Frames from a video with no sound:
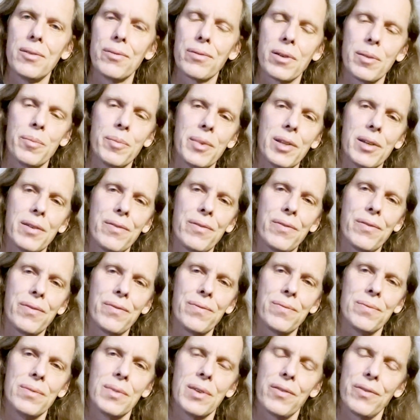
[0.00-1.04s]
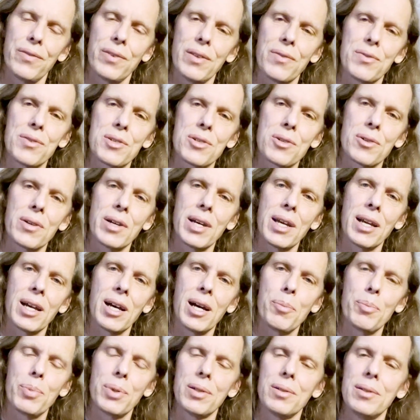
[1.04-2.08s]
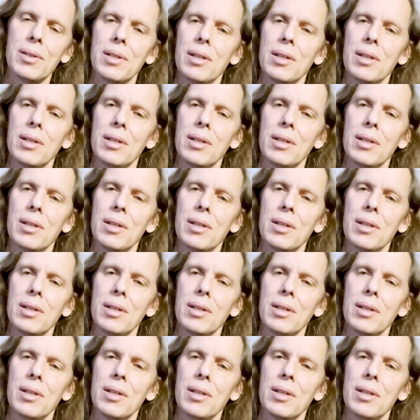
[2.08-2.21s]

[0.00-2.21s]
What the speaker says: from the 5th string up.